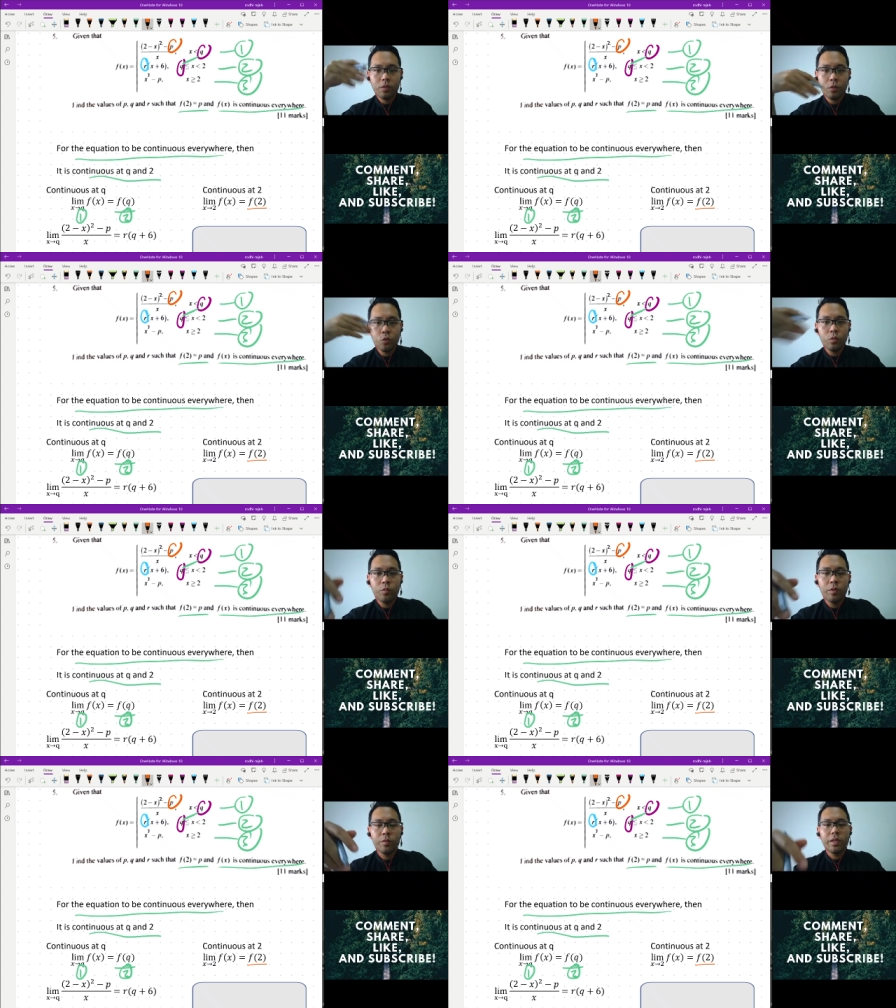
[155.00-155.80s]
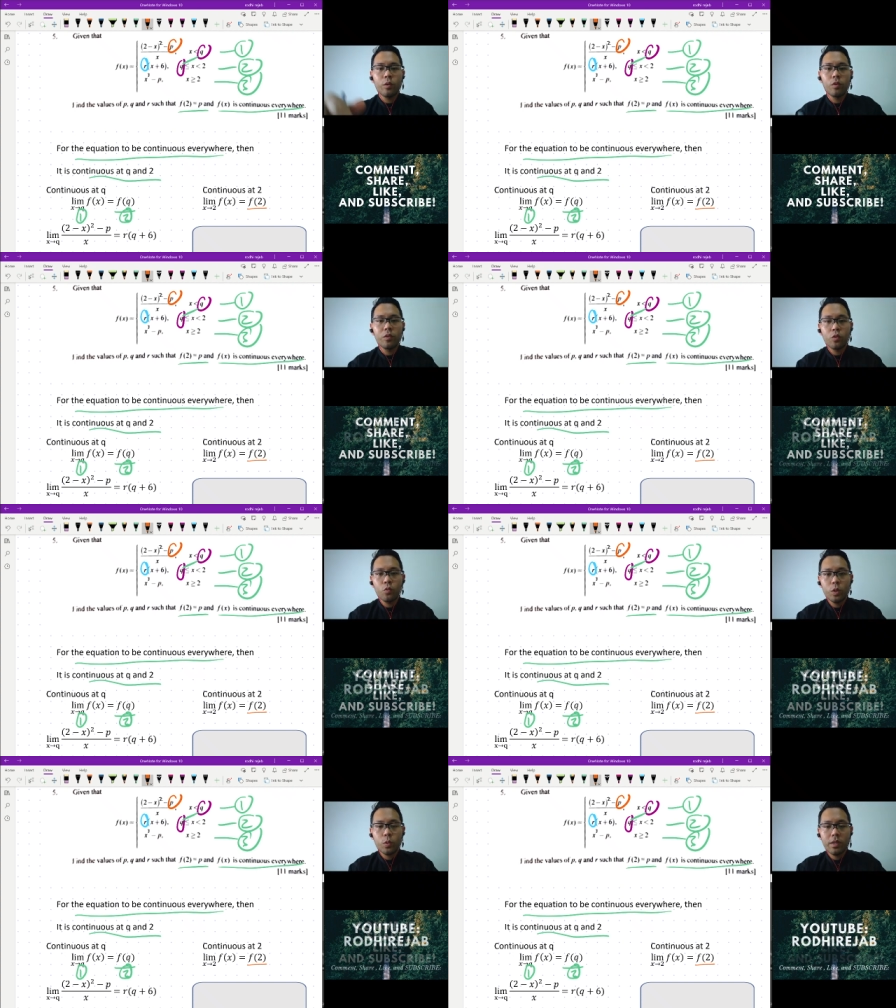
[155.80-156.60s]
do the one with the equal. So
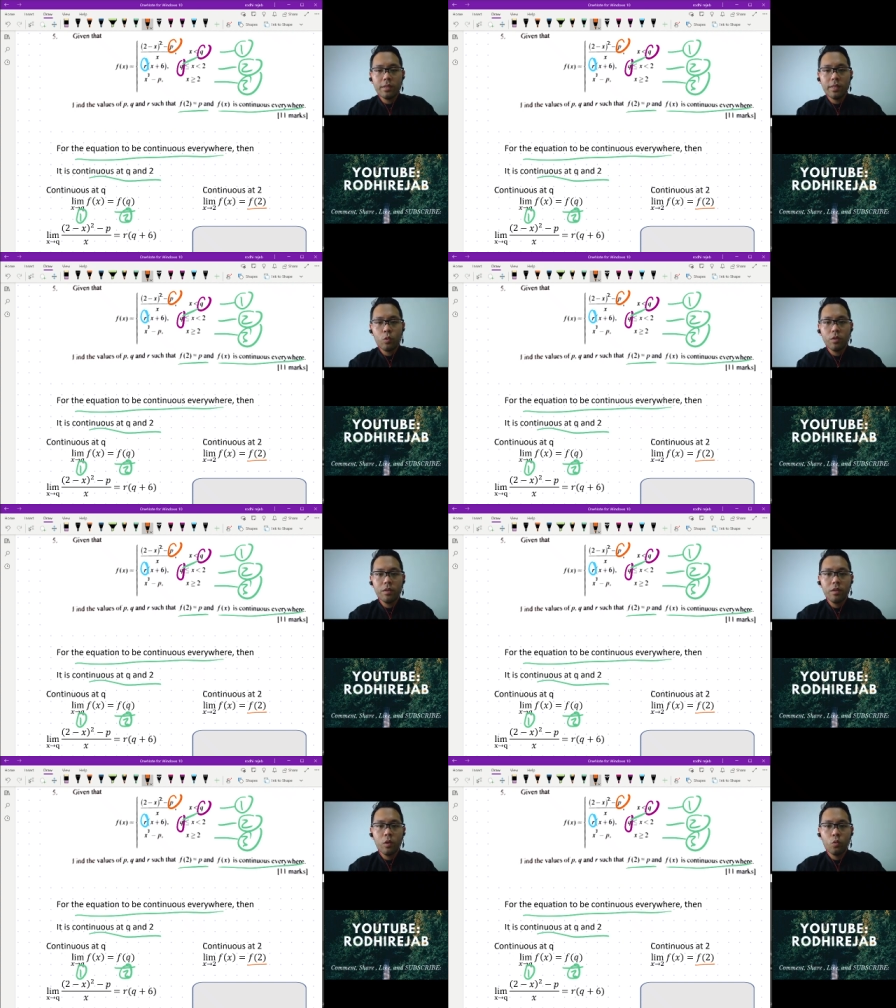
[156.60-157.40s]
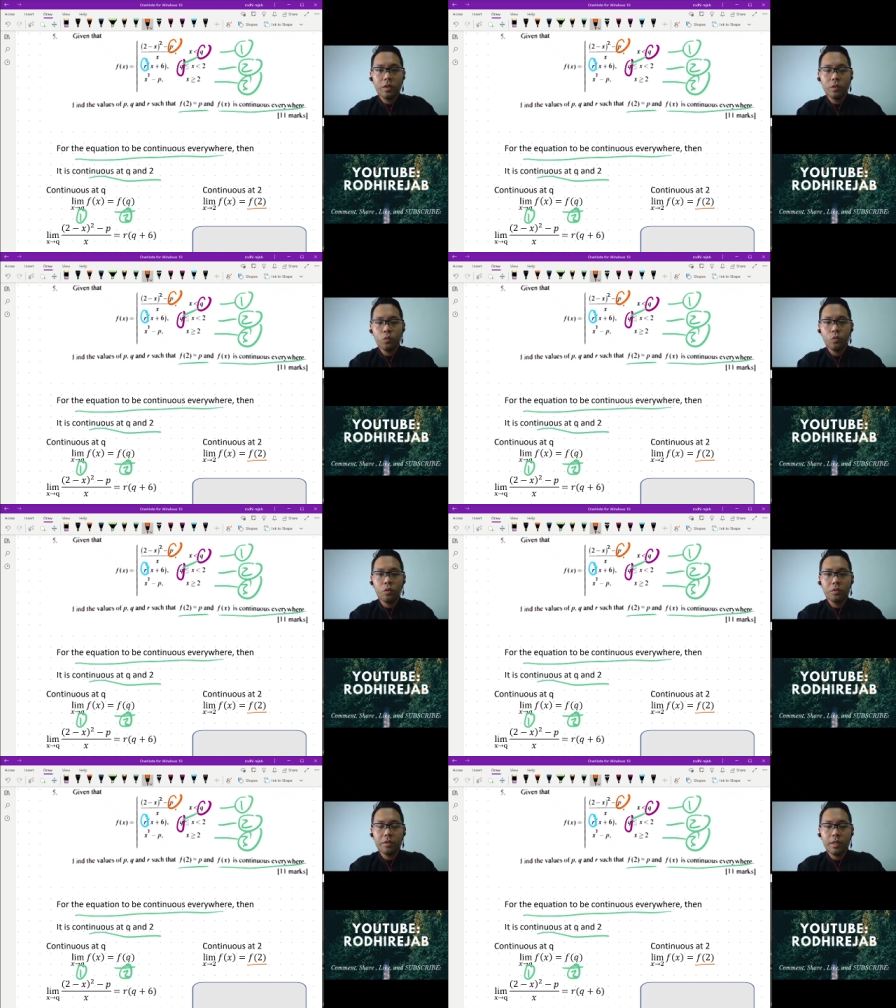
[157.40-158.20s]
which one has equal? 1, 2,
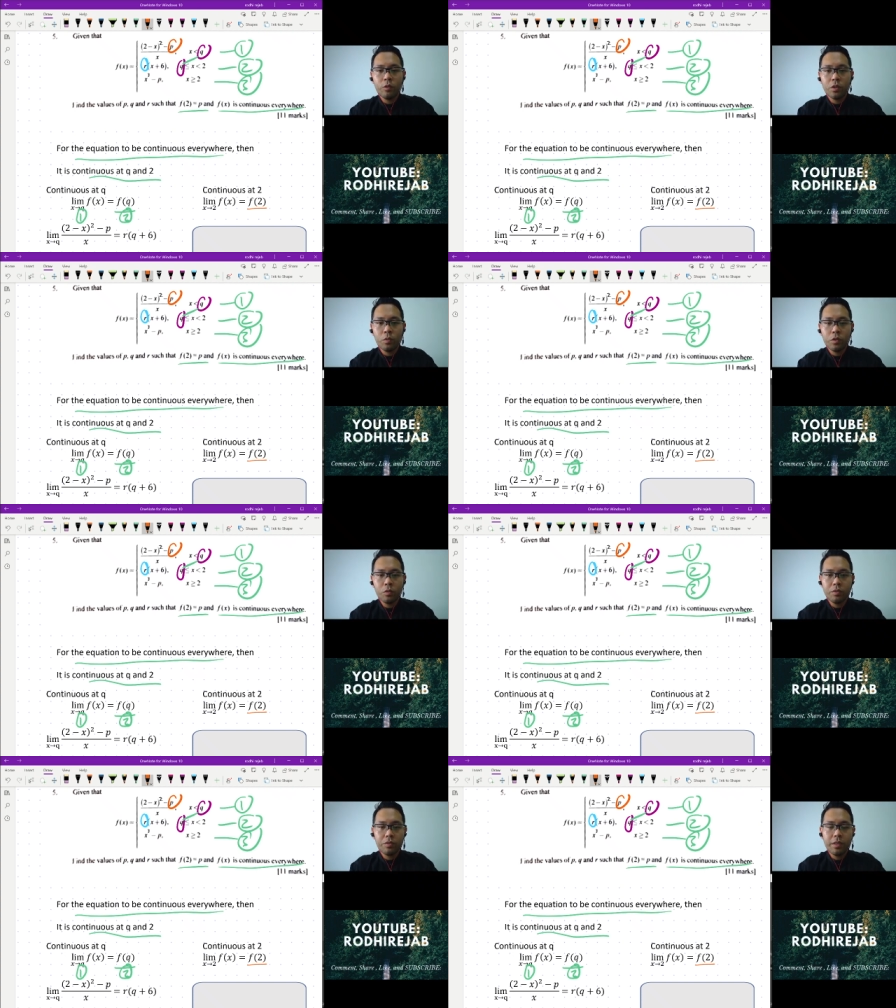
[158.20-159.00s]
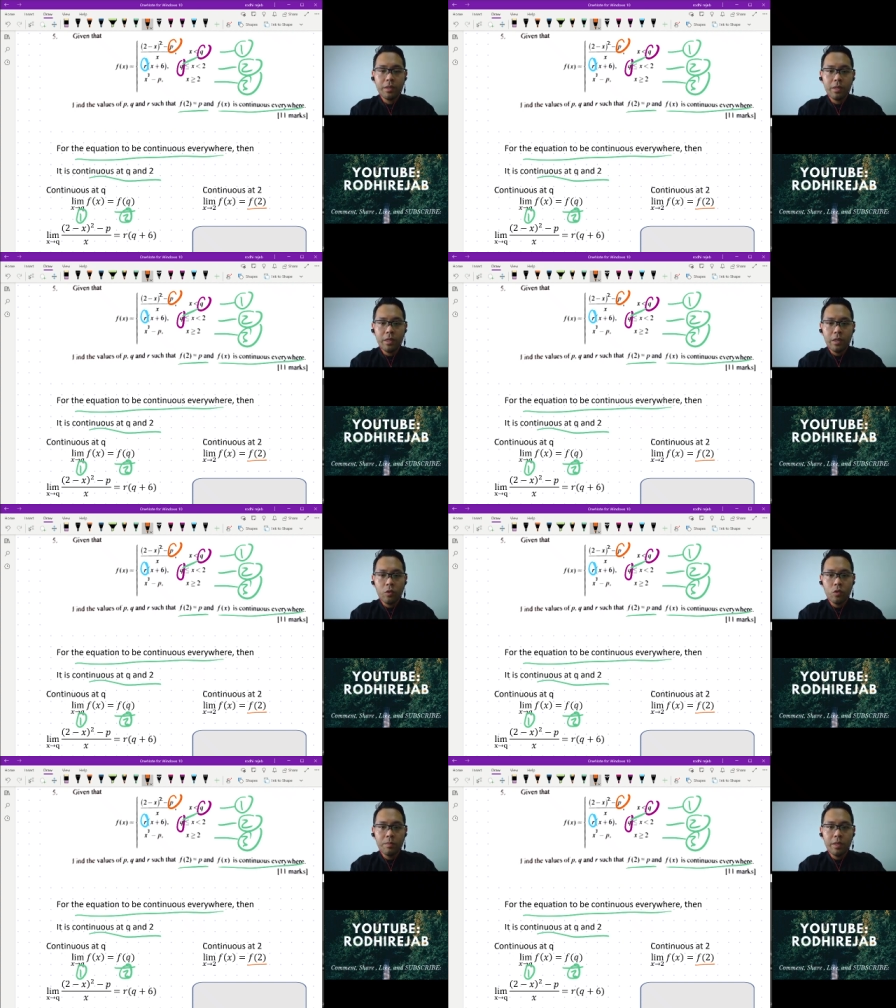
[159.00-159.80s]
or 3, equation 1, 2, or 3.
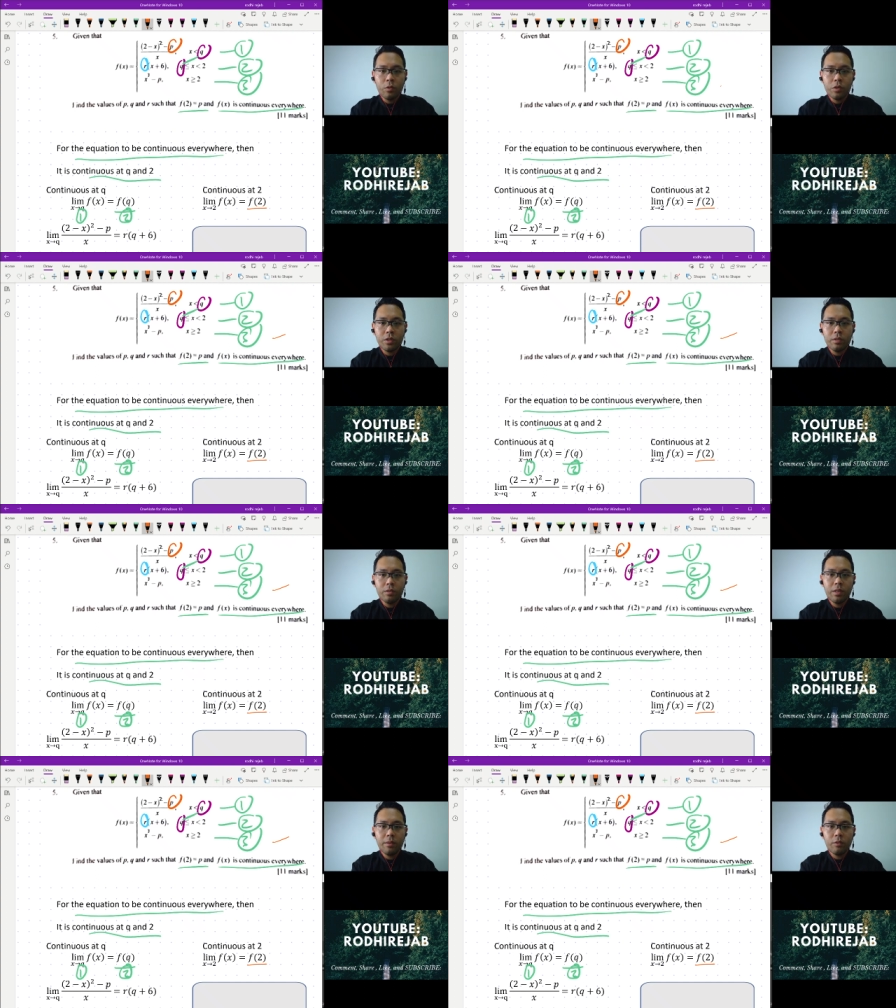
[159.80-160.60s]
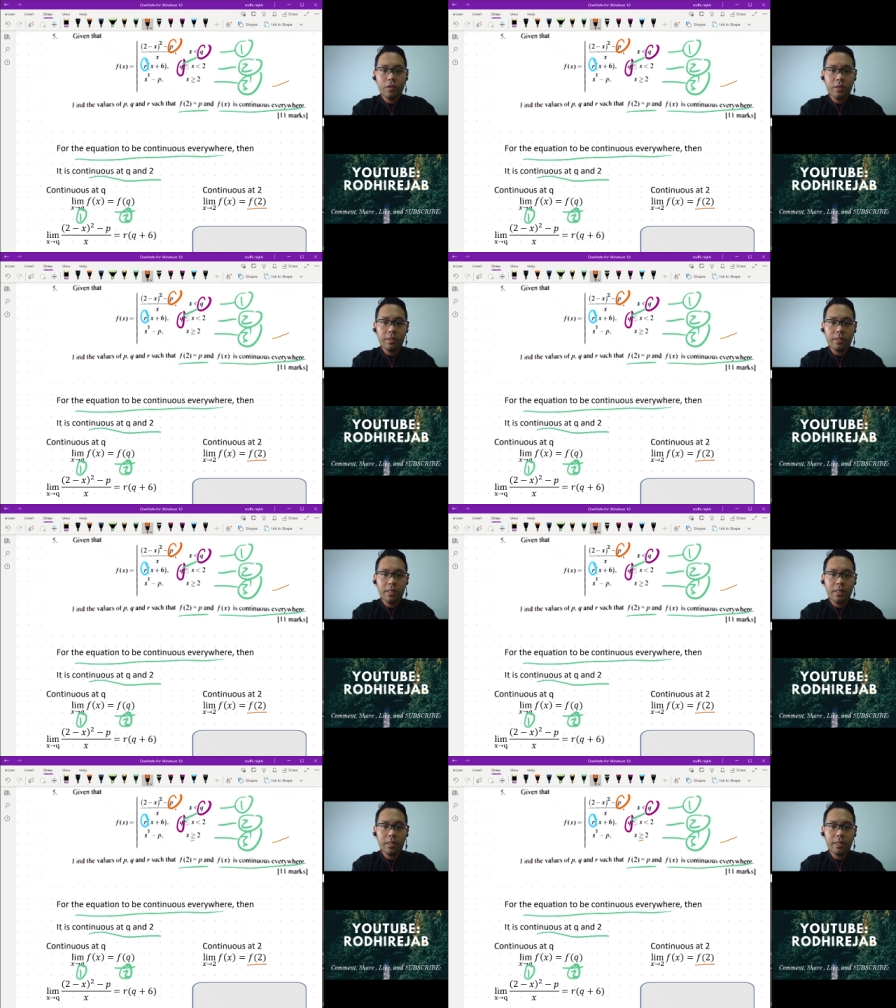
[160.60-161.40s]
It will be equation 3, because you can see
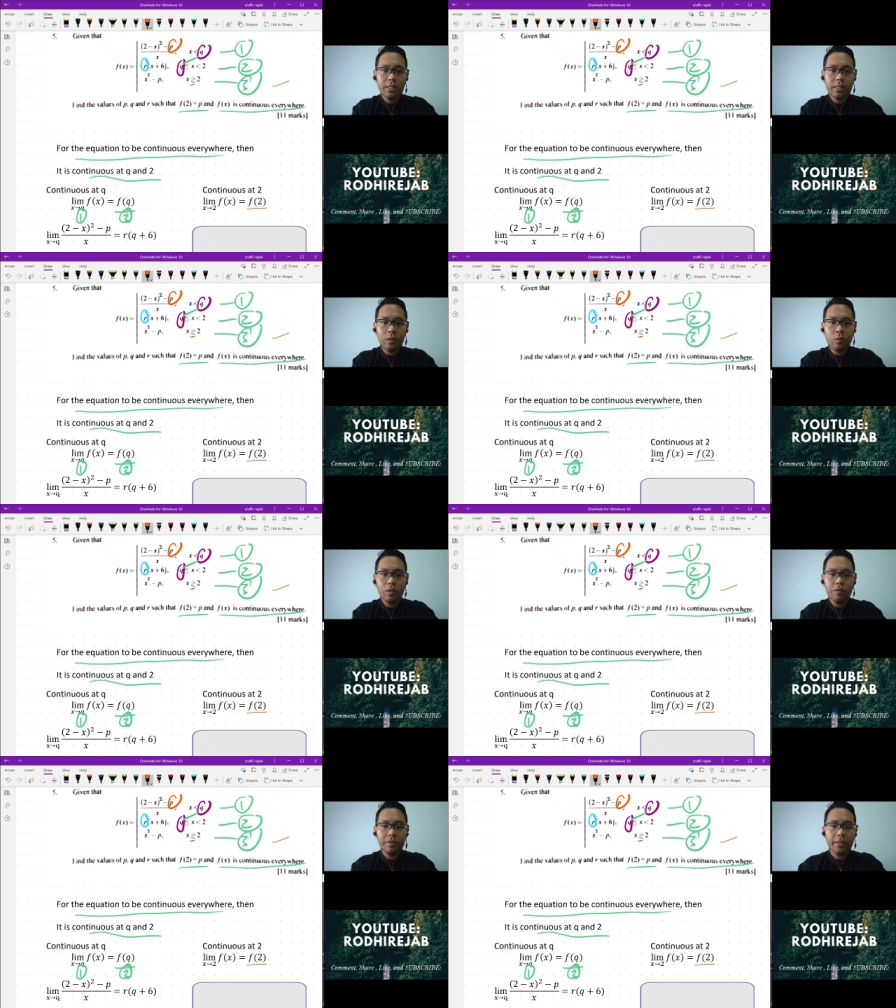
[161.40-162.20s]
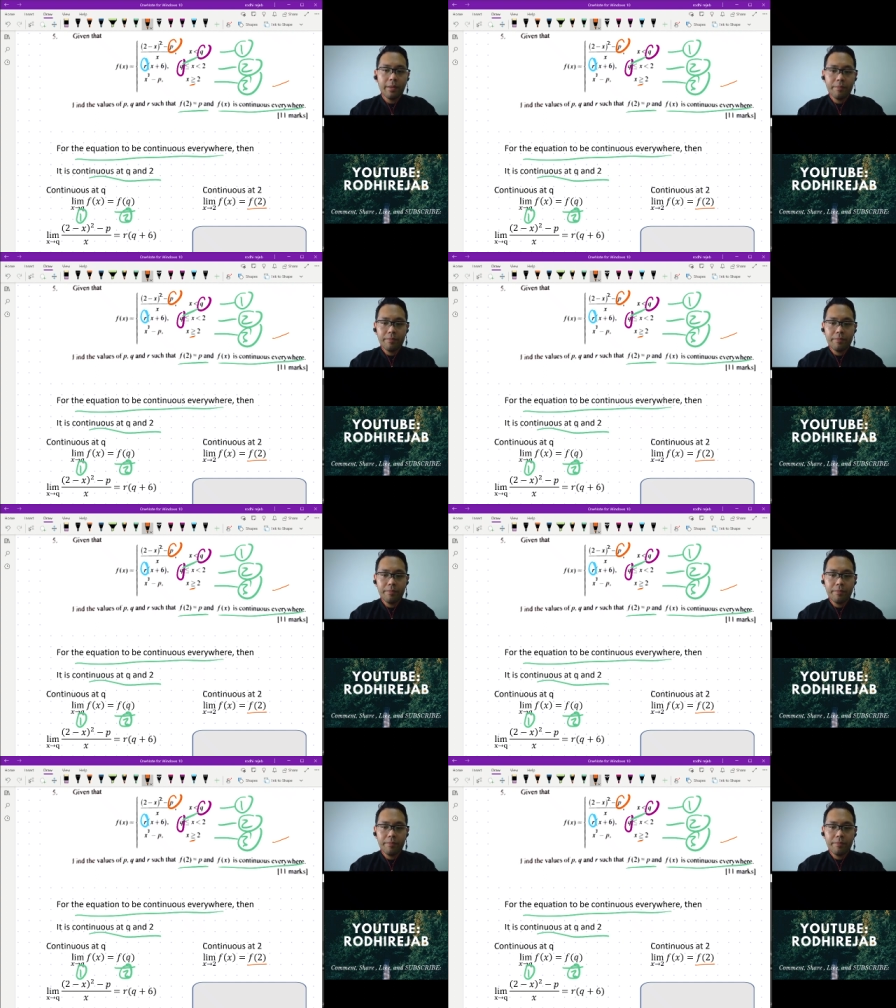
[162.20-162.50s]
here there's an equal over there.